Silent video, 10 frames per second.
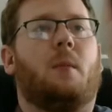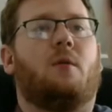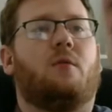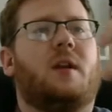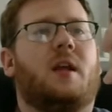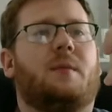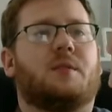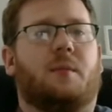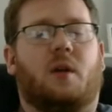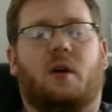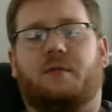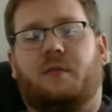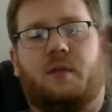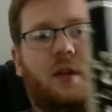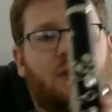My reed keeps coming off
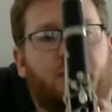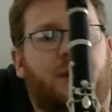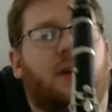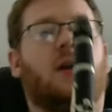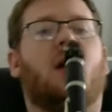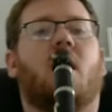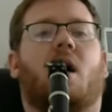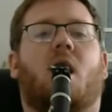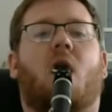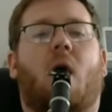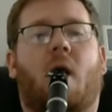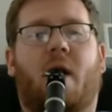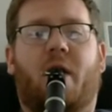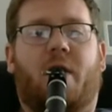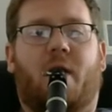kilter here.
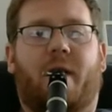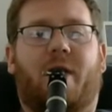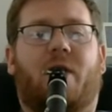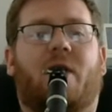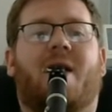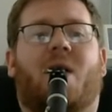So it's